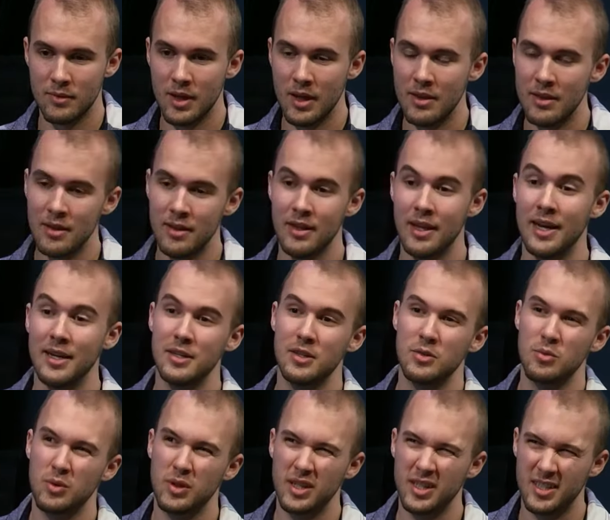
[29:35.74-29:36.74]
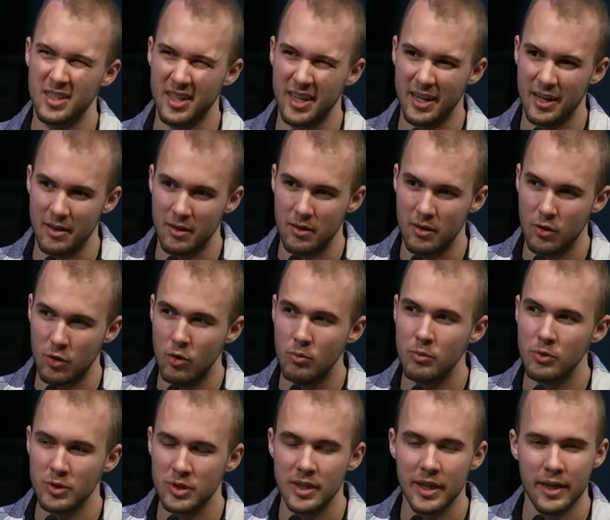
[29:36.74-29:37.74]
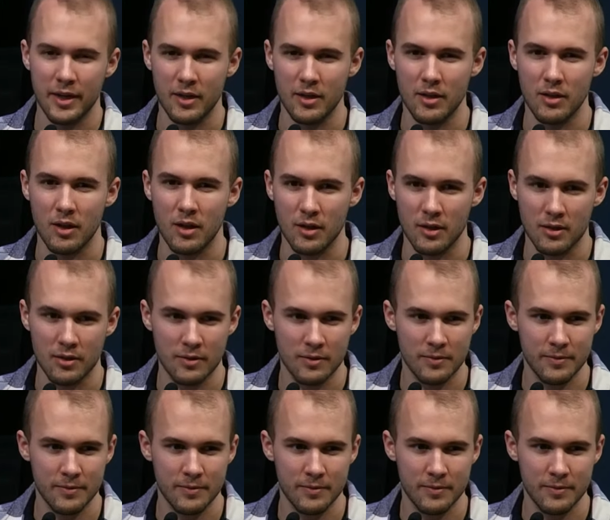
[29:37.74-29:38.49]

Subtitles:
And the last one is at almost 8 o'clock.